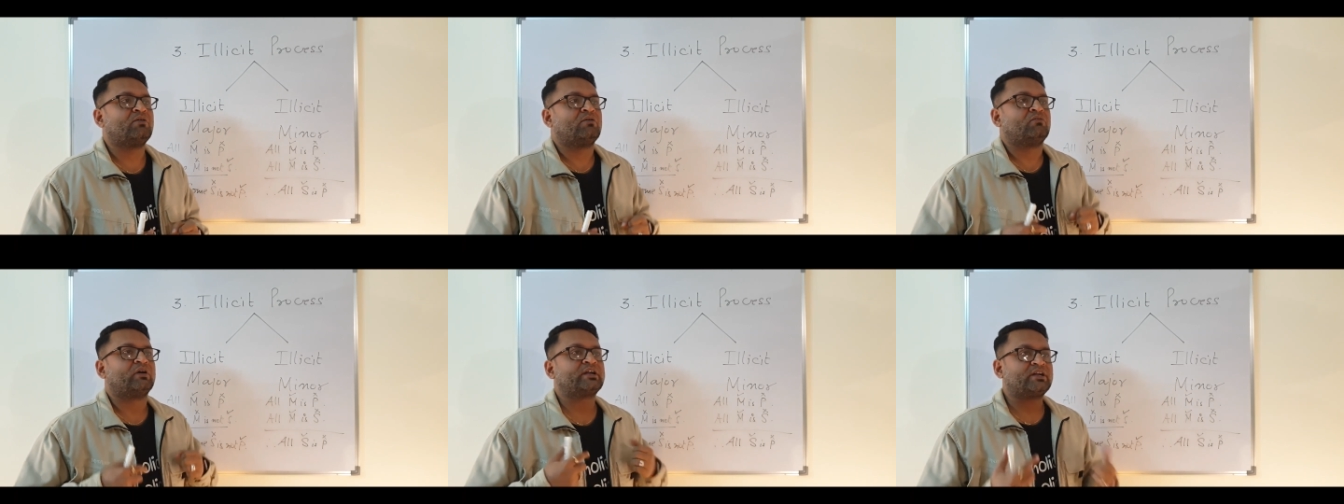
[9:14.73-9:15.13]

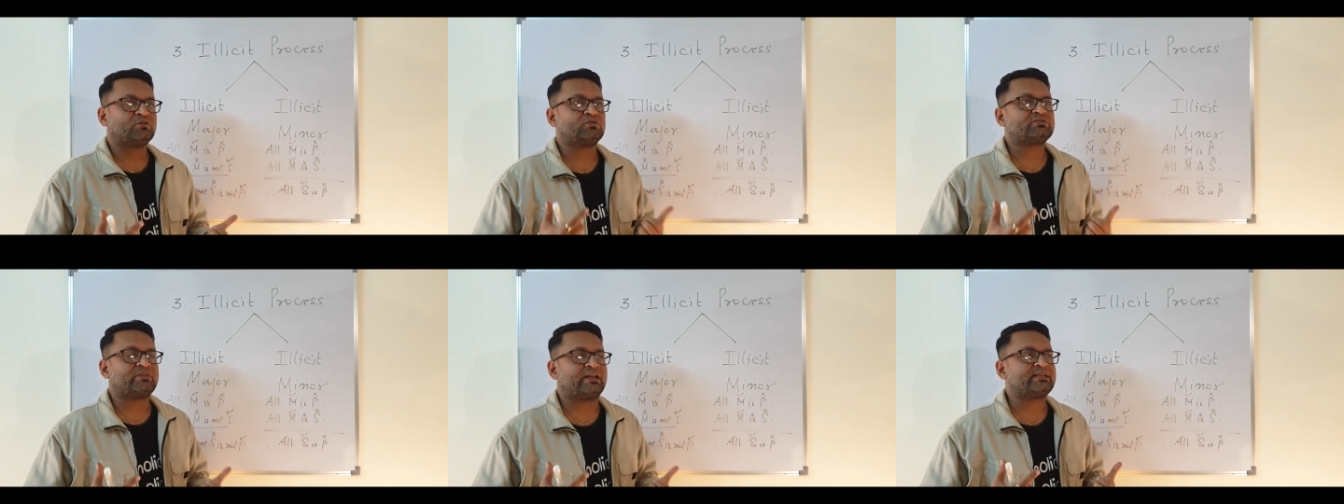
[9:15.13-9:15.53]
What are
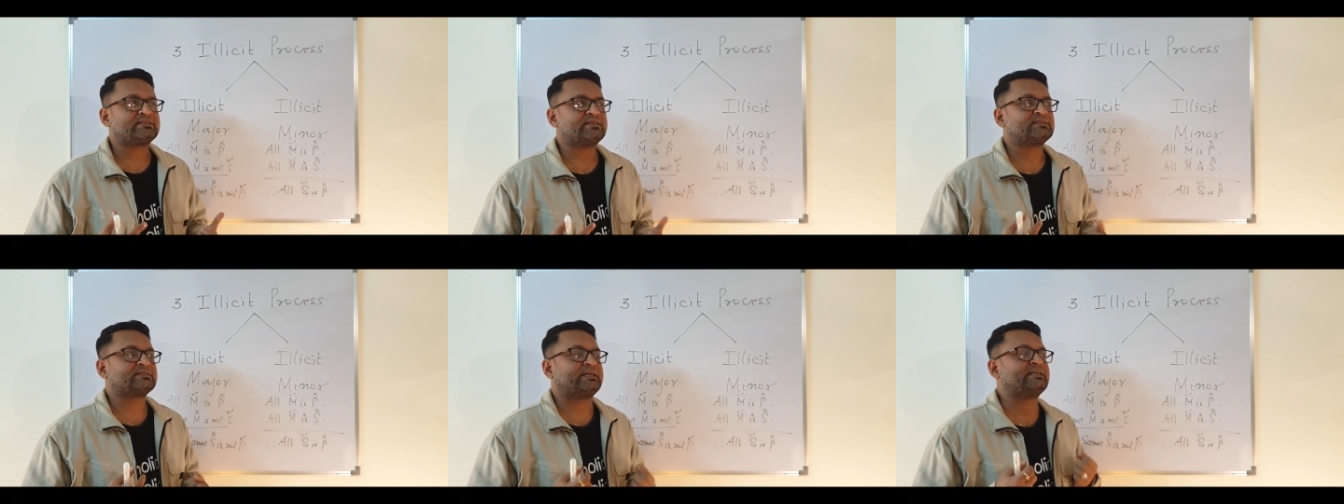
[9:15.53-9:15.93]
those
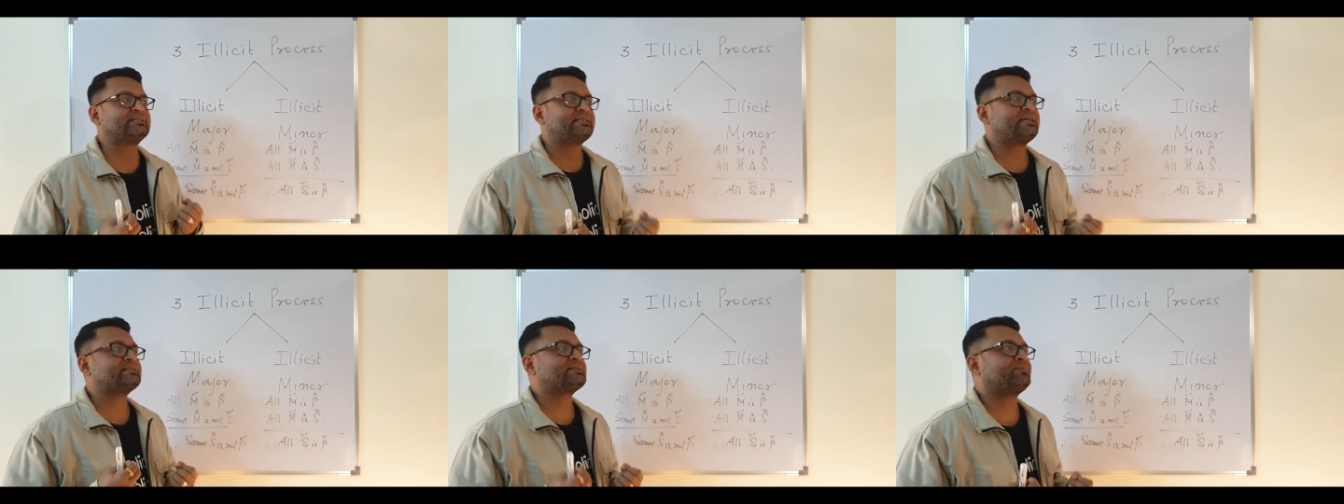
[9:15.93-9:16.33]
fallacies? It
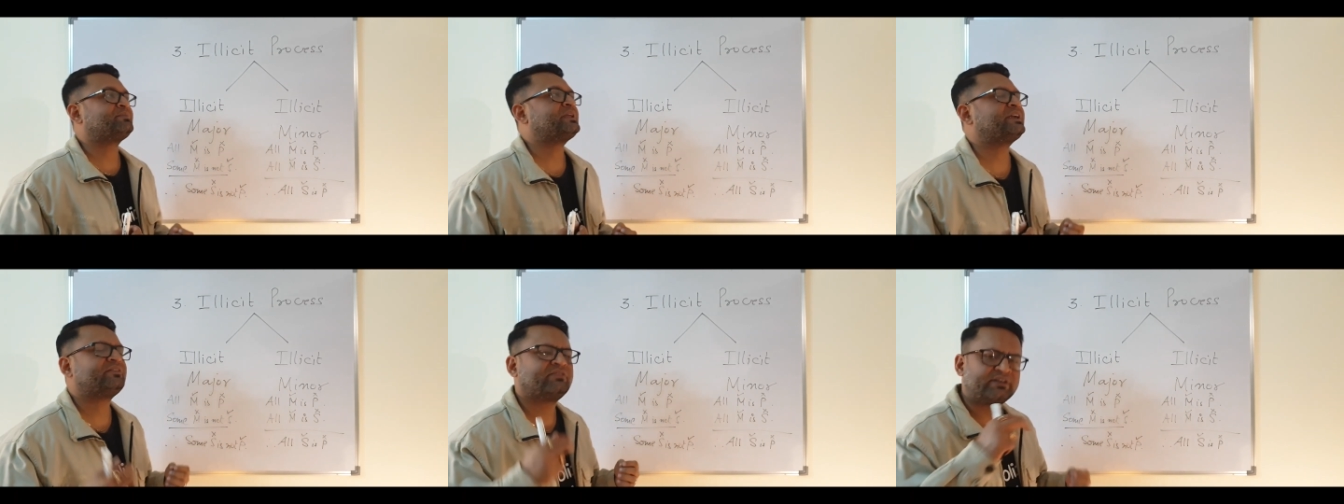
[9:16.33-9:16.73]
says
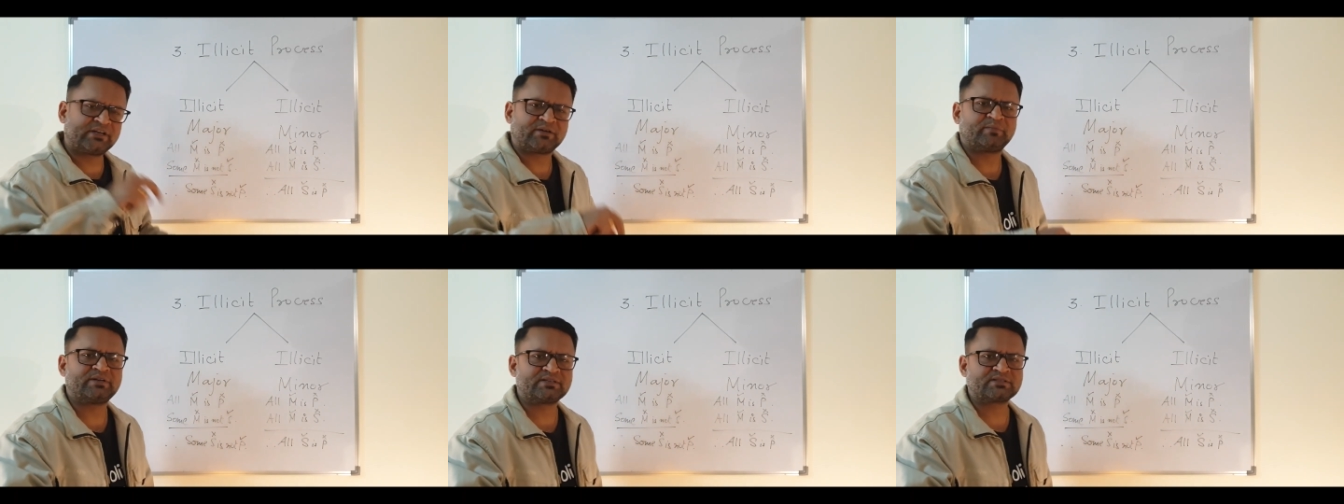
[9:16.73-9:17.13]
that if a
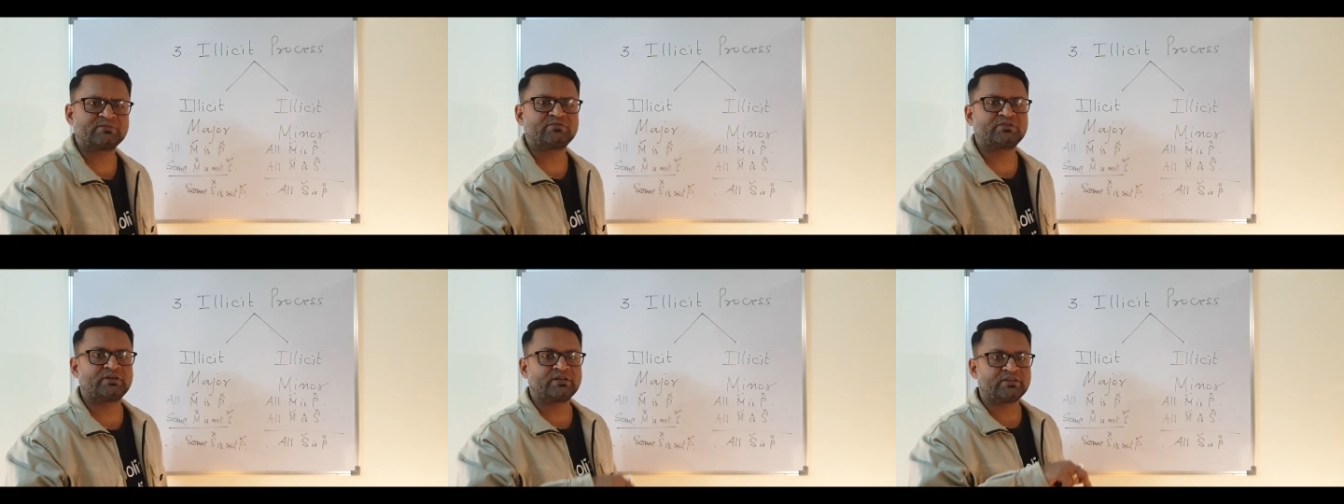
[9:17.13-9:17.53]
term is
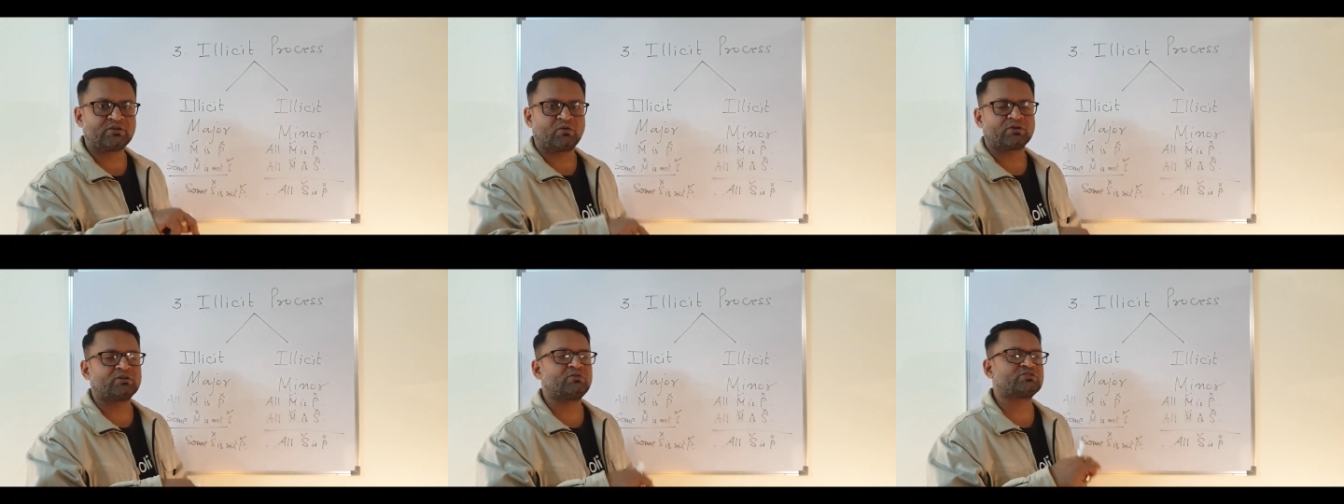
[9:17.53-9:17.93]
distributed in the
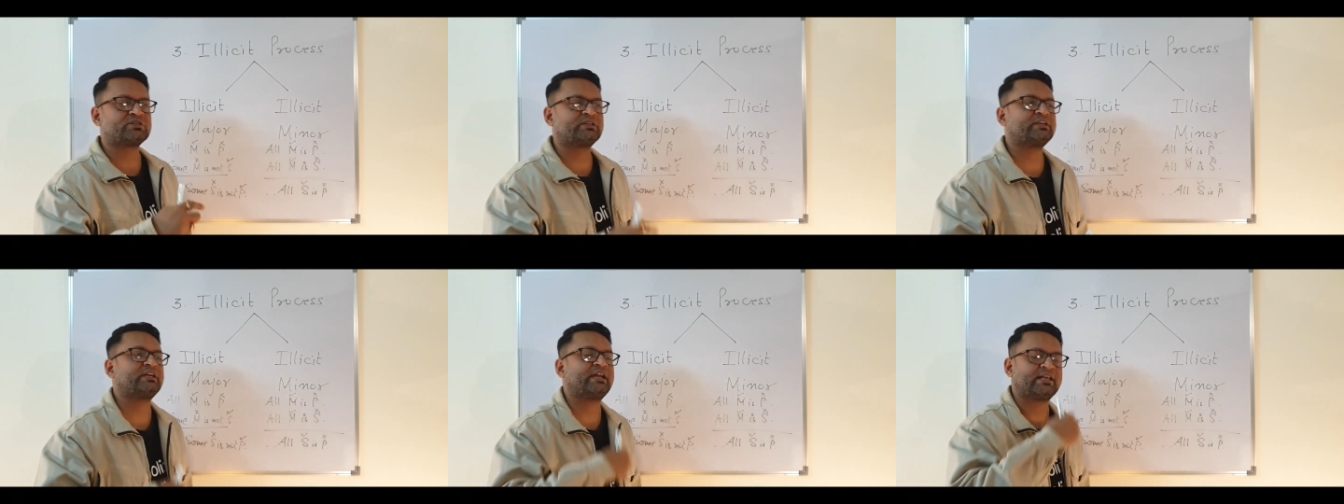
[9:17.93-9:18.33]
conclusion,
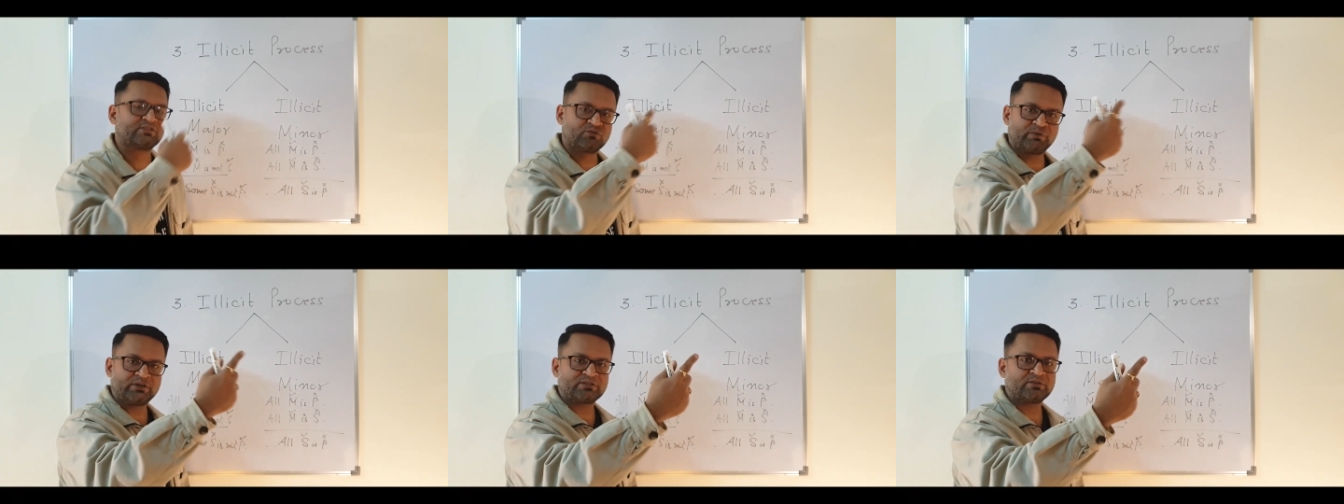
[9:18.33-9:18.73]
then it has to
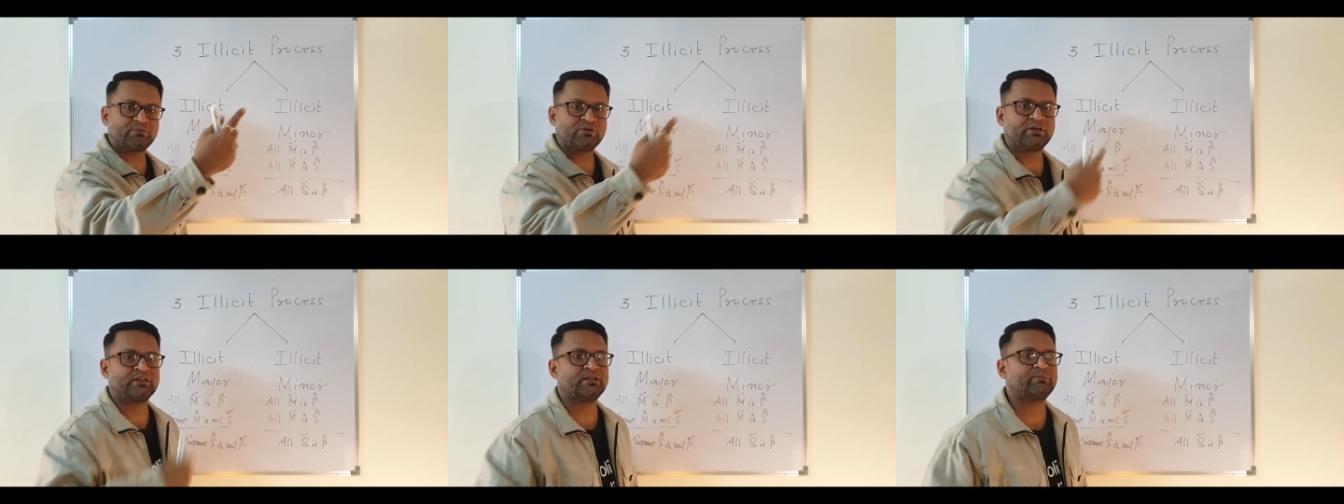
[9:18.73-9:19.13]
be
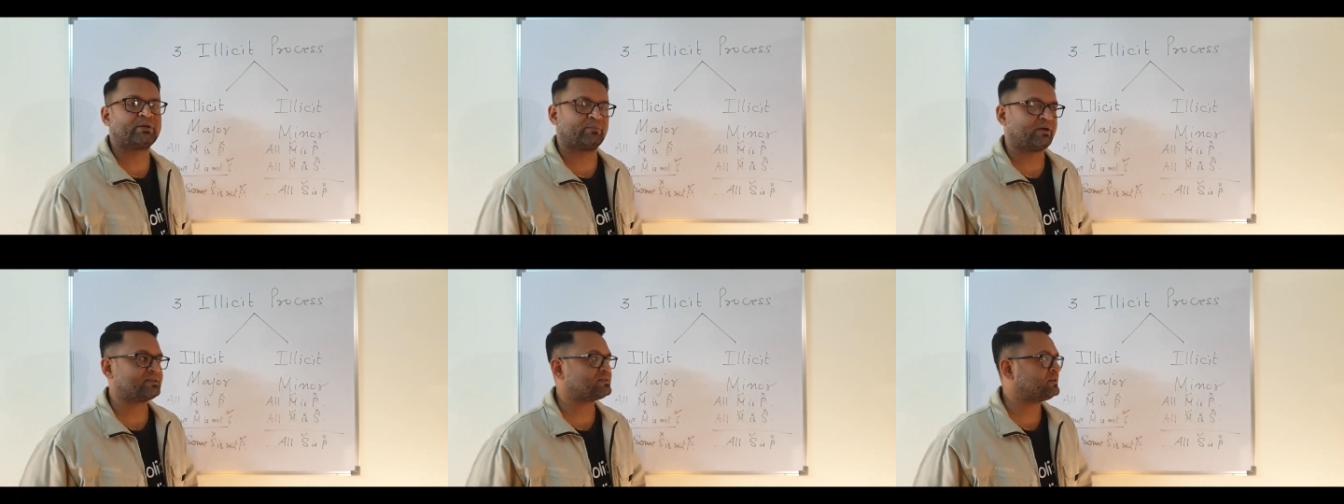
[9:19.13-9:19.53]
distributed in the
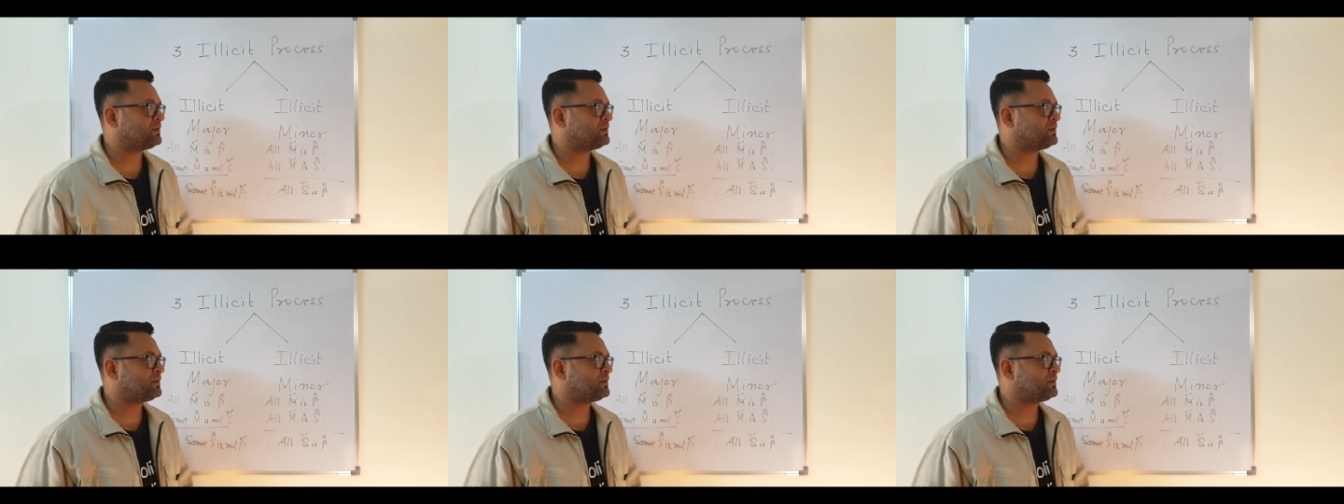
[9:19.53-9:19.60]
premise.